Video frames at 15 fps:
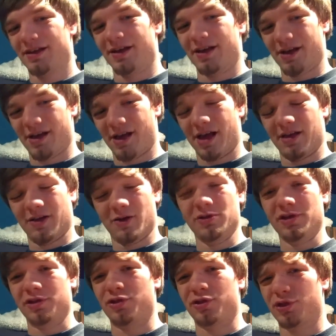
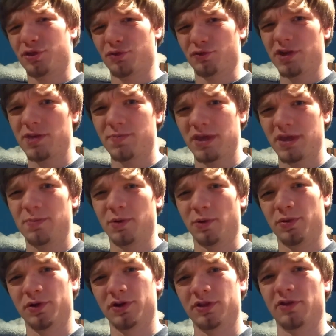Only 3 people
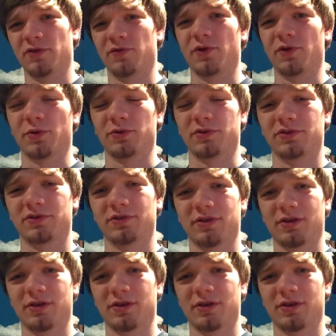put in their votes,